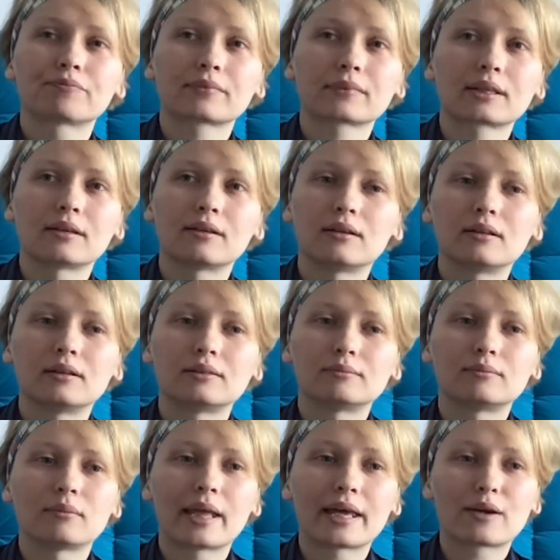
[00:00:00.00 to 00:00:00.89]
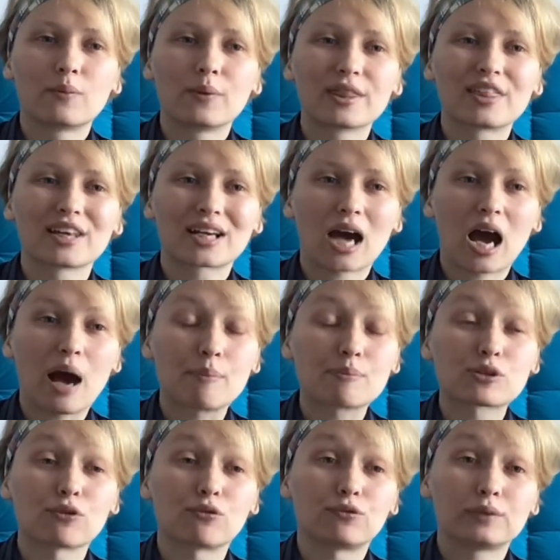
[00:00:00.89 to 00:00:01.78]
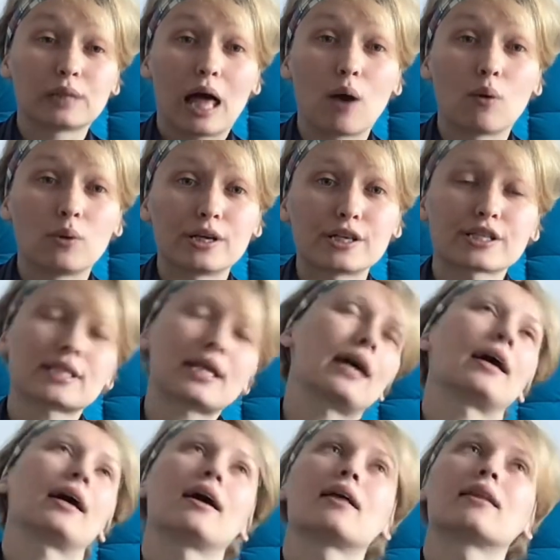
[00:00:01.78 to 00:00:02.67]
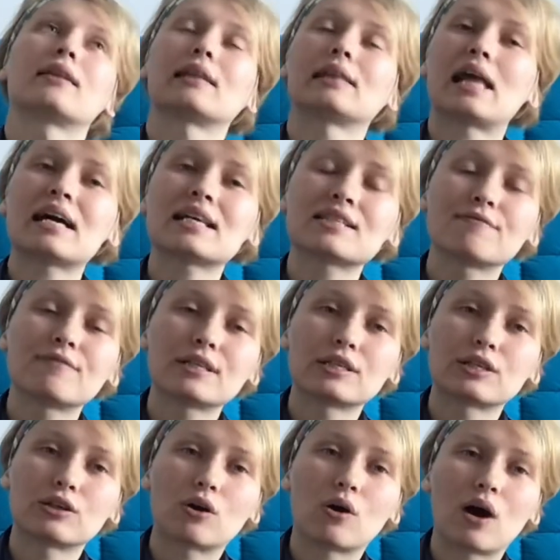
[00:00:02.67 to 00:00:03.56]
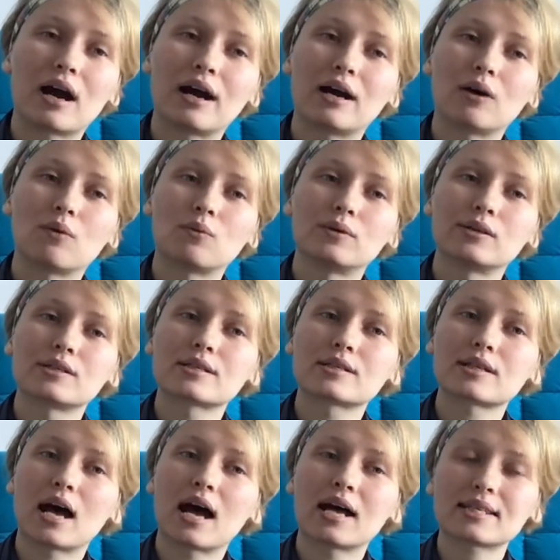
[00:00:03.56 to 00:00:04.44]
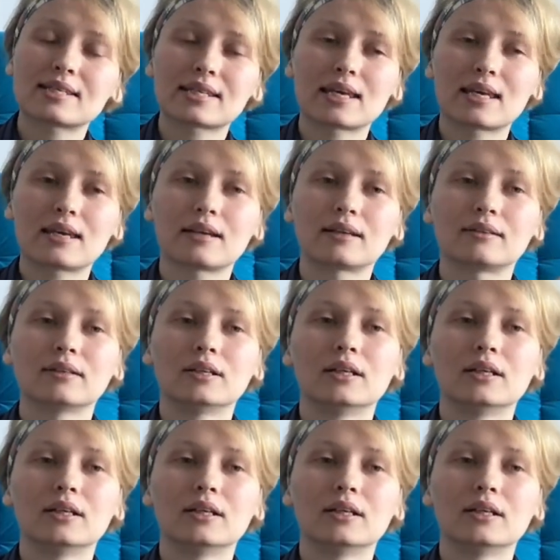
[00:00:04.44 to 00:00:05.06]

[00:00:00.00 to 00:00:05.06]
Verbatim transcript: uh, like with the cups of flowers and last video I was asking